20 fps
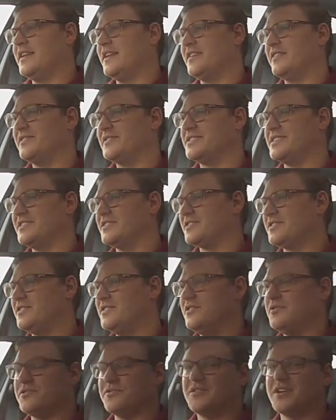Then obviously just
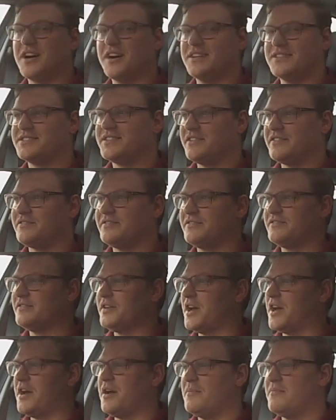usual car stuff,
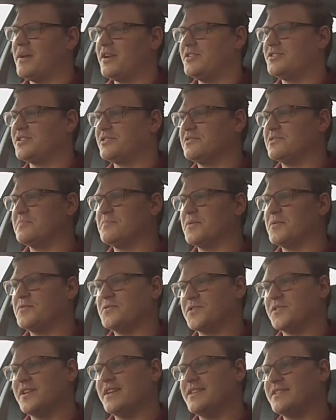make sure all the ball
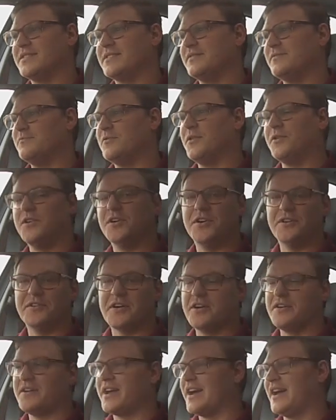joints and whatnot
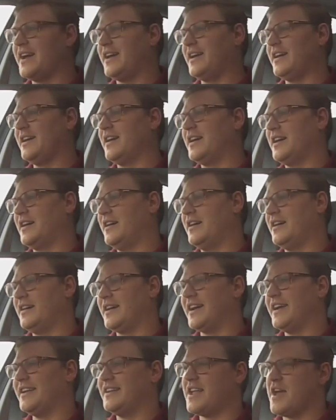are okay.
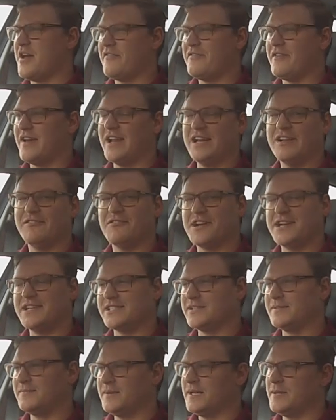Again, they're fairly
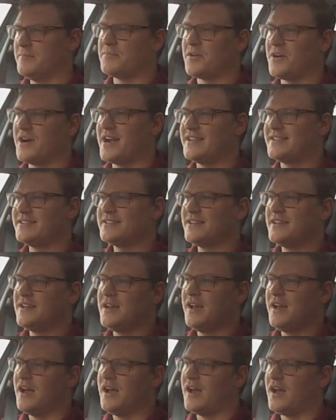reasonably priced.
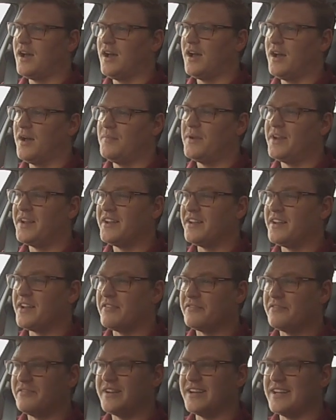And then
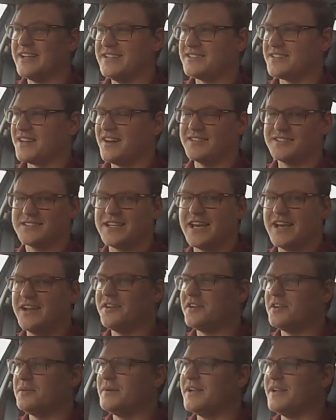another thing, these cars are
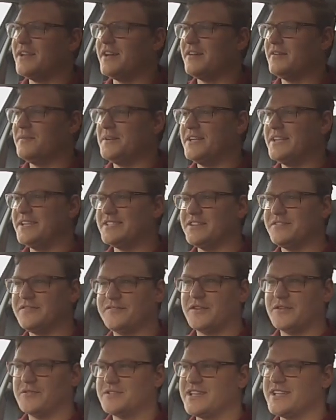getting on a bit now. I mean, this is
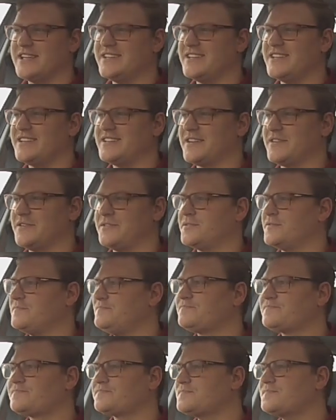14 years old.
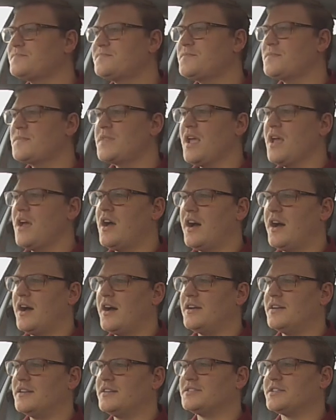
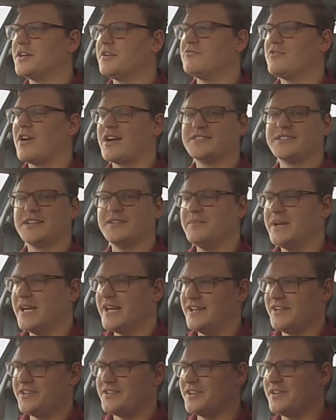So rust can be
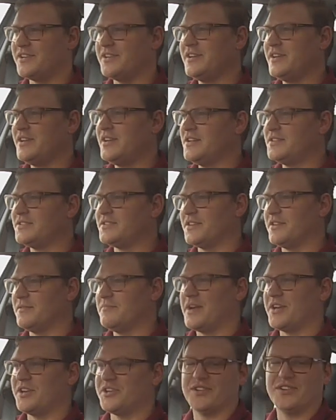an issue, so
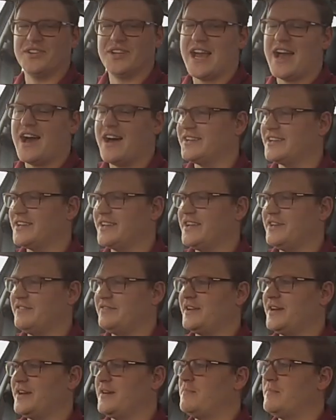make sure you get
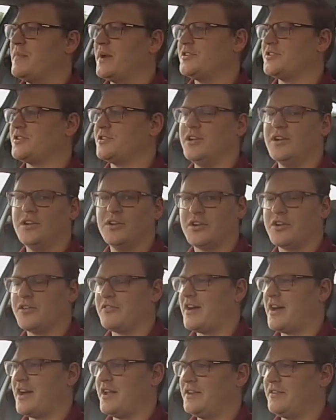underneath it, make sure you look
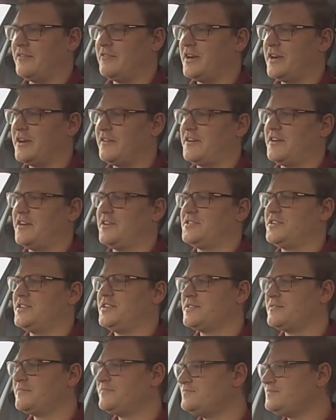around the rear
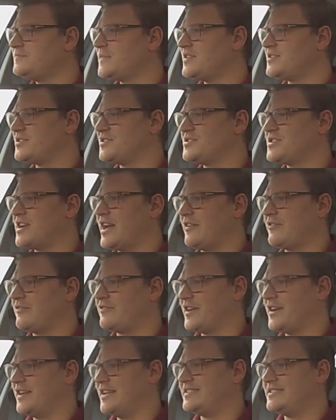arches, just check
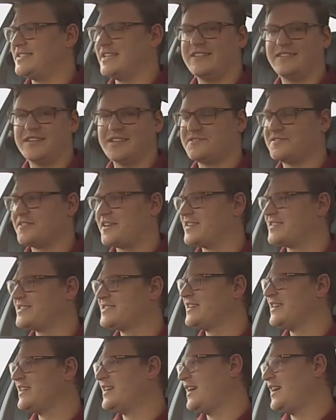for any serious rust.